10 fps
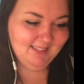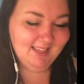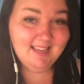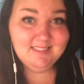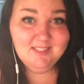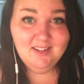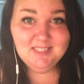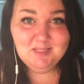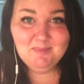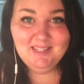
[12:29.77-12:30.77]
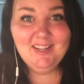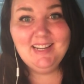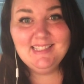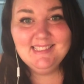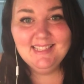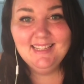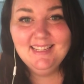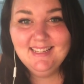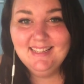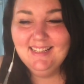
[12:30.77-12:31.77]
It's nice to be nice.
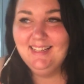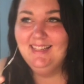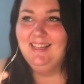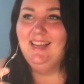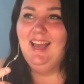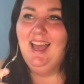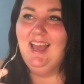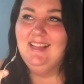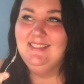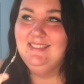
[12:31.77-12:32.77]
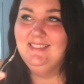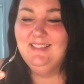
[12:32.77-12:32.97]
And